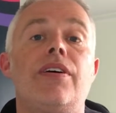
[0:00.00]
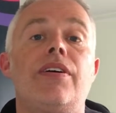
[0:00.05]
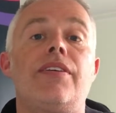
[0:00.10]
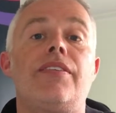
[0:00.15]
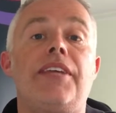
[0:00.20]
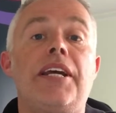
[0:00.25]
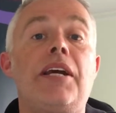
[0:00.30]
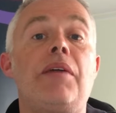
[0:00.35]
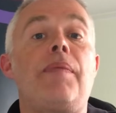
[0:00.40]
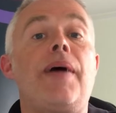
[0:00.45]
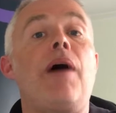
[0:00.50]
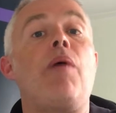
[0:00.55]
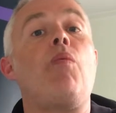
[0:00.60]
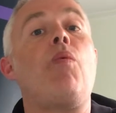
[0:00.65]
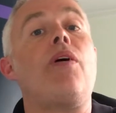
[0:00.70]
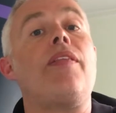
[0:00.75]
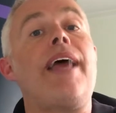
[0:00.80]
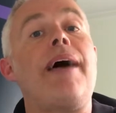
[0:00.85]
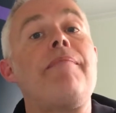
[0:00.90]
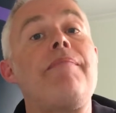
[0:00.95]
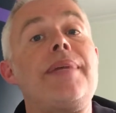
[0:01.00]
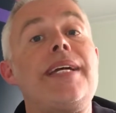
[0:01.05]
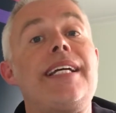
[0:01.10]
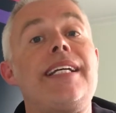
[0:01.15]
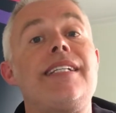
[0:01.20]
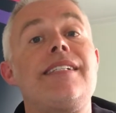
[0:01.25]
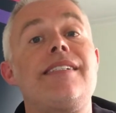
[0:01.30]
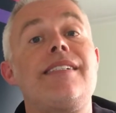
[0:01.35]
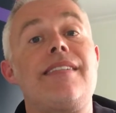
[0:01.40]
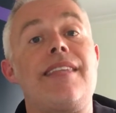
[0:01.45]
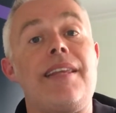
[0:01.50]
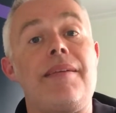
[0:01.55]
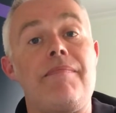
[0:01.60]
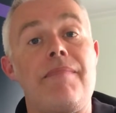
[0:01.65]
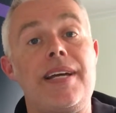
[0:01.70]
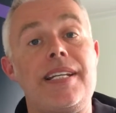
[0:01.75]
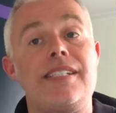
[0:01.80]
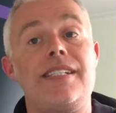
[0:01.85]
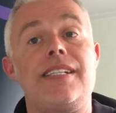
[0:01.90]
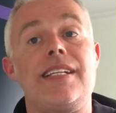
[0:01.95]
Think about what that means to them
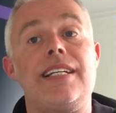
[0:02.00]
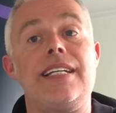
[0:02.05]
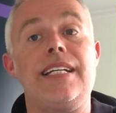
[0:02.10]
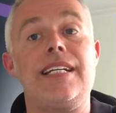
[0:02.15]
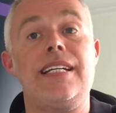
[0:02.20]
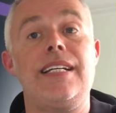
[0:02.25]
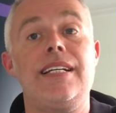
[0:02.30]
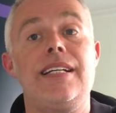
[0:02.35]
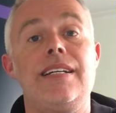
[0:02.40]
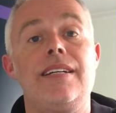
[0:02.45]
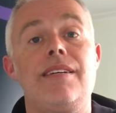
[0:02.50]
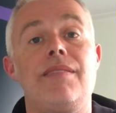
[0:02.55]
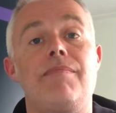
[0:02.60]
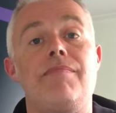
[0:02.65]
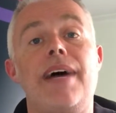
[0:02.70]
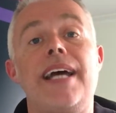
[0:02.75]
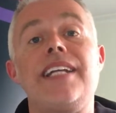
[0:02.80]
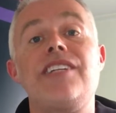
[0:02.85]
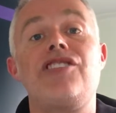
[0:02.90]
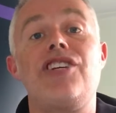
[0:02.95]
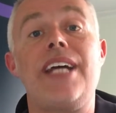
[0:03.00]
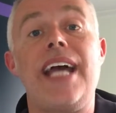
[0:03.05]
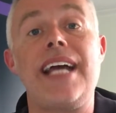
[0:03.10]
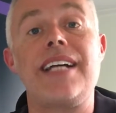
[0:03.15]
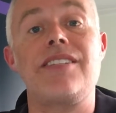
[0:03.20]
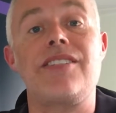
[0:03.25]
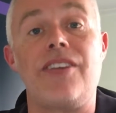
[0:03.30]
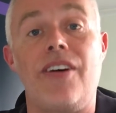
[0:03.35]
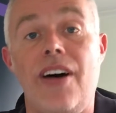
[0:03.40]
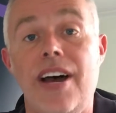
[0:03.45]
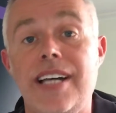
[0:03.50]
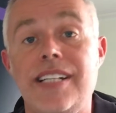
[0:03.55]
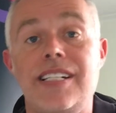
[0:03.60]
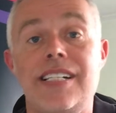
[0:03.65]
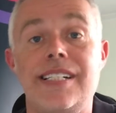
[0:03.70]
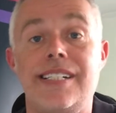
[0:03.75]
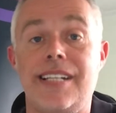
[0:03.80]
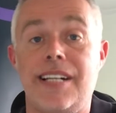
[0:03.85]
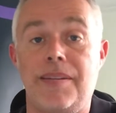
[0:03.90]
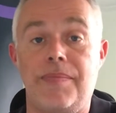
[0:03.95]
mentally. Managing anxiety
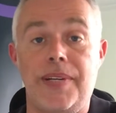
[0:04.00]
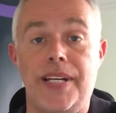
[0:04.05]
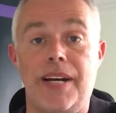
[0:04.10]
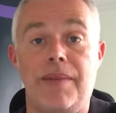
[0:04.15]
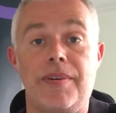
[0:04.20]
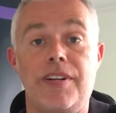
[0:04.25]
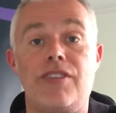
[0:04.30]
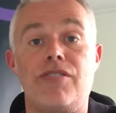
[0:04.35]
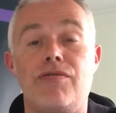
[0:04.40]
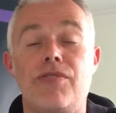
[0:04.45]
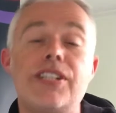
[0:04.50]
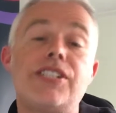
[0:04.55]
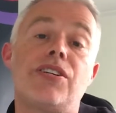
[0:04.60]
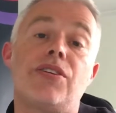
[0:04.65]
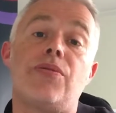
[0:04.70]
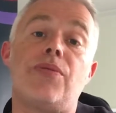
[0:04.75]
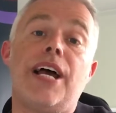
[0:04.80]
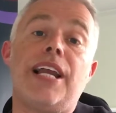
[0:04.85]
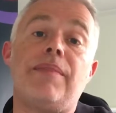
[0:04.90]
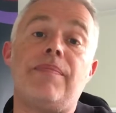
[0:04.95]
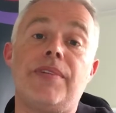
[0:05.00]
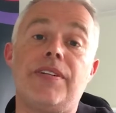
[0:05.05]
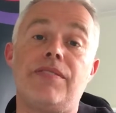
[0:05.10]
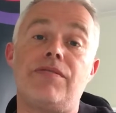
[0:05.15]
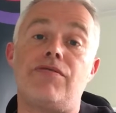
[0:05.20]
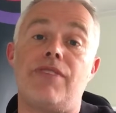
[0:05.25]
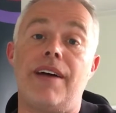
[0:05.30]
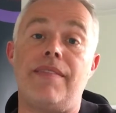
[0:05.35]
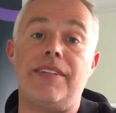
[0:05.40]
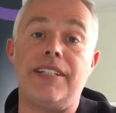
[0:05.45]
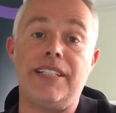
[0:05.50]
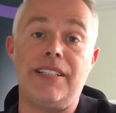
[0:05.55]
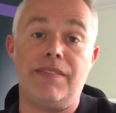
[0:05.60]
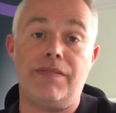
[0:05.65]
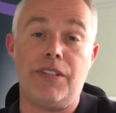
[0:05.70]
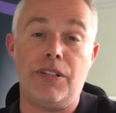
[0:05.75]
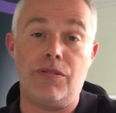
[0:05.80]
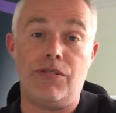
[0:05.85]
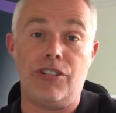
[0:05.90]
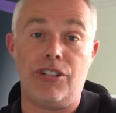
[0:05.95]
is going to become a critical element of travel in the
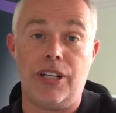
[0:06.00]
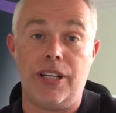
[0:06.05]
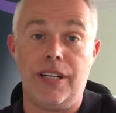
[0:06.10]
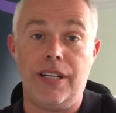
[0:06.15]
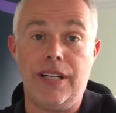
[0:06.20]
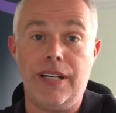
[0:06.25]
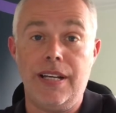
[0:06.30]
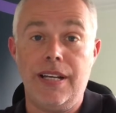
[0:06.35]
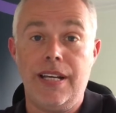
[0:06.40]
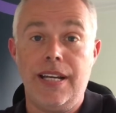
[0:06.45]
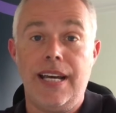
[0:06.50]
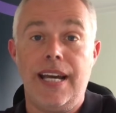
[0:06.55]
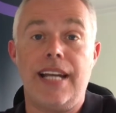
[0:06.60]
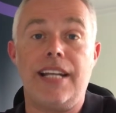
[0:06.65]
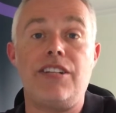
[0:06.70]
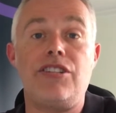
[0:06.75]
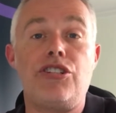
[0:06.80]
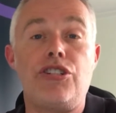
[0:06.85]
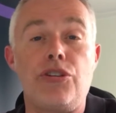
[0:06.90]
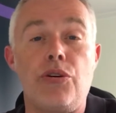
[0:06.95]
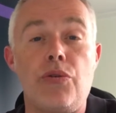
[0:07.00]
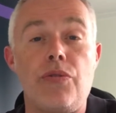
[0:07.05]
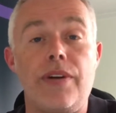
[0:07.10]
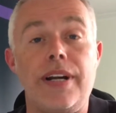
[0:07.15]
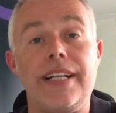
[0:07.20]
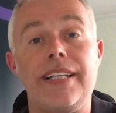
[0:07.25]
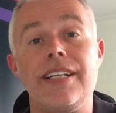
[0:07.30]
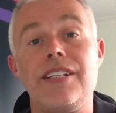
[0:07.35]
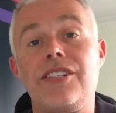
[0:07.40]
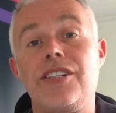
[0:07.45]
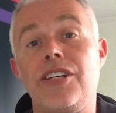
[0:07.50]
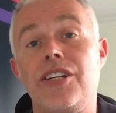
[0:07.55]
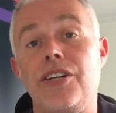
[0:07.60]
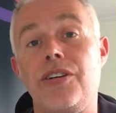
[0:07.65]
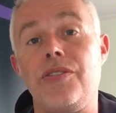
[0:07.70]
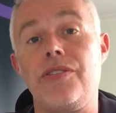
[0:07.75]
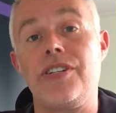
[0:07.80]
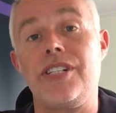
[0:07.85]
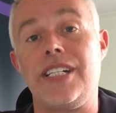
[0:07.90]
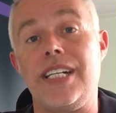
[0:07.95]
future. And ensuring that
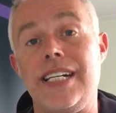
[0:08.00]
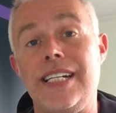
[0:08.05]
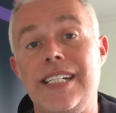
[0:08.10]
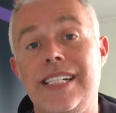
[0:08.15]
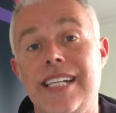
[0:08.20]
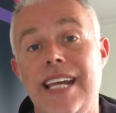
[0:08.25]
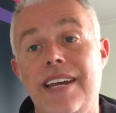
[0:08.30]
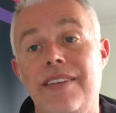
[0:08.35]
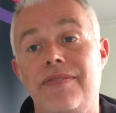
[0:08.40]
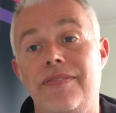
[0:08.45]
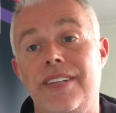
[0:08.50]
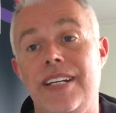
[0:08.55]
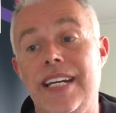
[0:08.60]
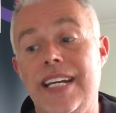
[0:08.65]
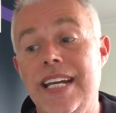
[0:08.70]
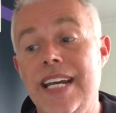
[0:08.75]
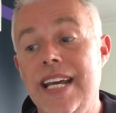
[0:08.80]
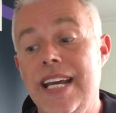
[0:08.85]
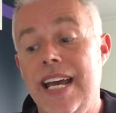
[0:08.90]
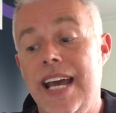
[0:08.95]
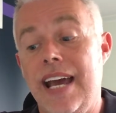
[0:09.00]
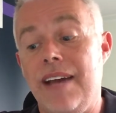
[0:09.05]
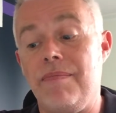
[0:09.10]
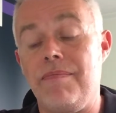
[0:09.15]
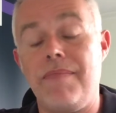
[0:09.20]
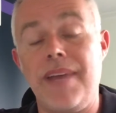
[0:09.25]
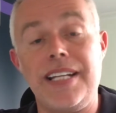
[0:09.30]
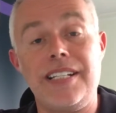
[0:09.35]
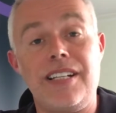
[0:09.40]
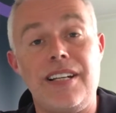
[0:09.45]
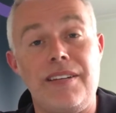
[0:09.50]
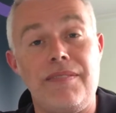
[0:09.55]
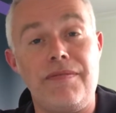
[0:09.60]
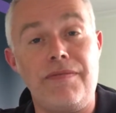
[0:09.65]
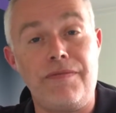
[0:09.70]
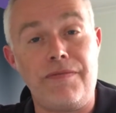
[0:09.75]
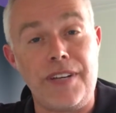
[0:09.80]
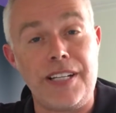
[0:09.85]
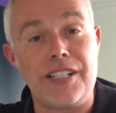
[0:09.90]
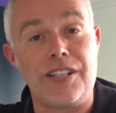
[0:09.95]
security, safety, and mental and
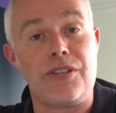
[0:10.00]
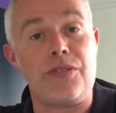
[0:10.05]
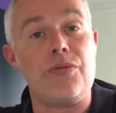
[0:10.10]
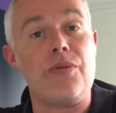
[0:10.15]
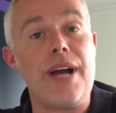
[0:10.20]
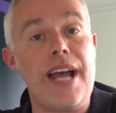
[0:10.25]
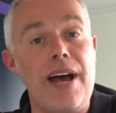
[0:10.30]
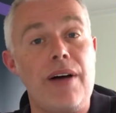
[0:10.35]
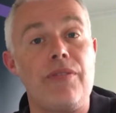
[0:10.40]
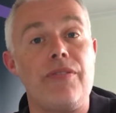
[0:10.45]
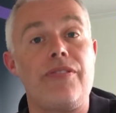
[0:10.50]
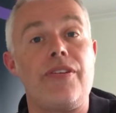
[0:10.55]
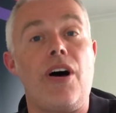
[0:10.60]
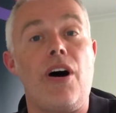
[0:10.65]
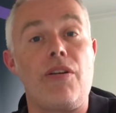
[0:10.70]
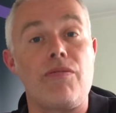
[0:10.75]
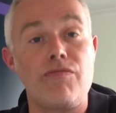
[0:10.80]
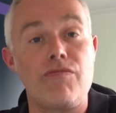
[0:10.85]
physical health are